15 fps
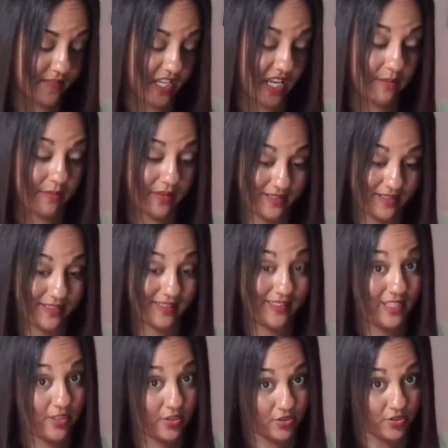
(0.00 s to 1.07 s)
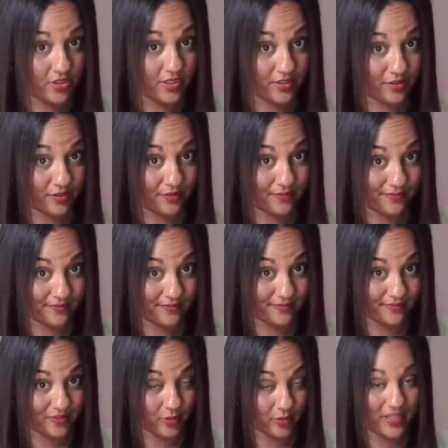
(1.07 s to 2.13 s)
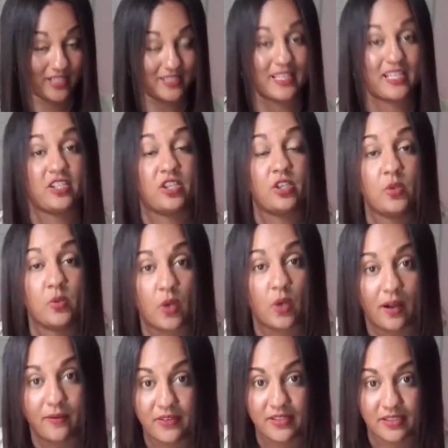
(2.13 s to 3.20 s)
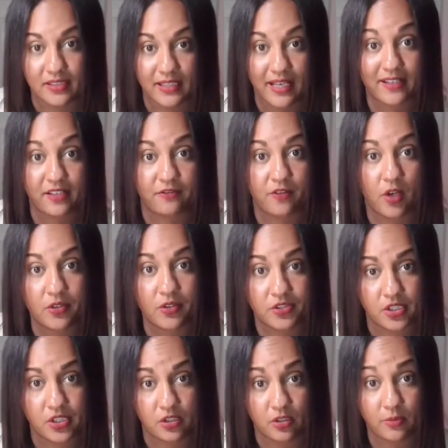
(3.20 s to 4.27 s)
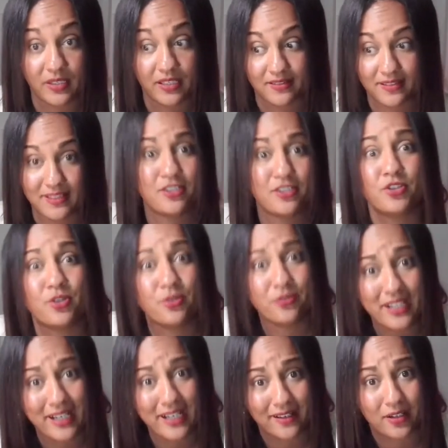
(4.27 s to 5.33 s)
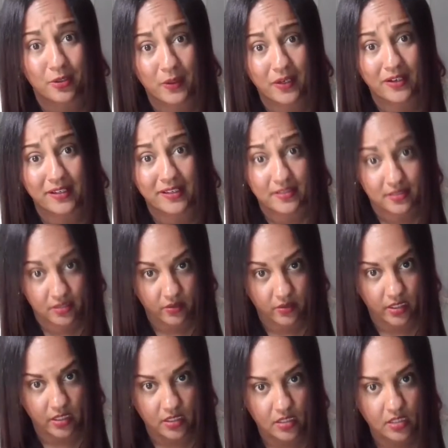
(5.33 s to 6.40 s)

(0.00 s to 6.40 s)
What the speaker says: I'm painting the energy, though. So when I say you, obviously I default to you because this is your reading, Aquarius, okay?